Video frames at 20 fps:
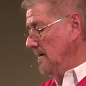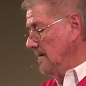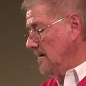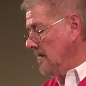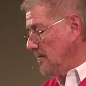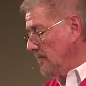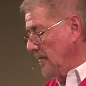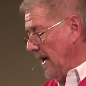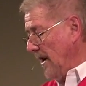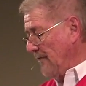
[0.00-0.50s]

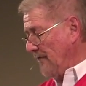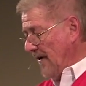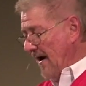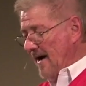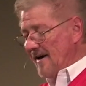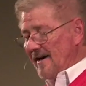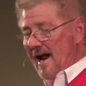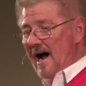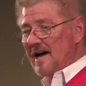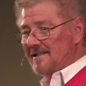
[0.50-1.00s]
But I
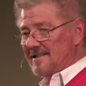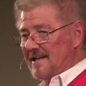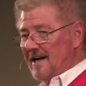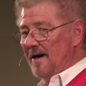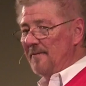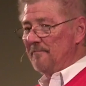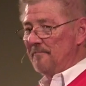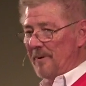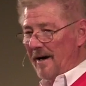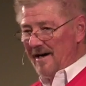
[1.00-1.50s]
found out
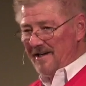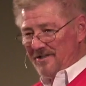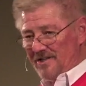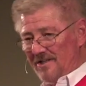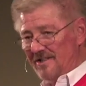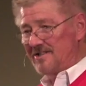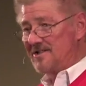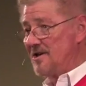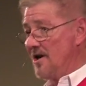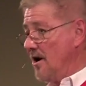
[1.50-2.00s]
something.
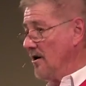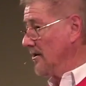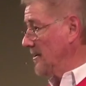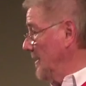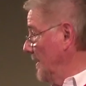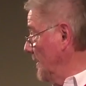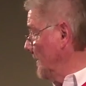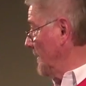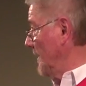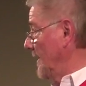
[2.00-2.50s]
Patience no
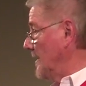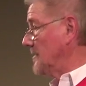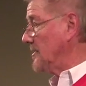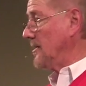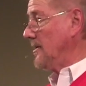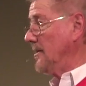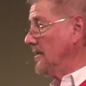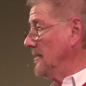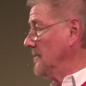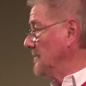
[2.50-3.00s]
good unless you
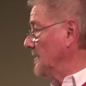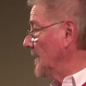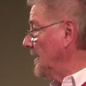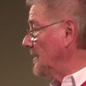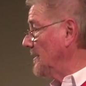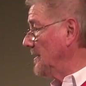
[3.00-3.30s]
use it.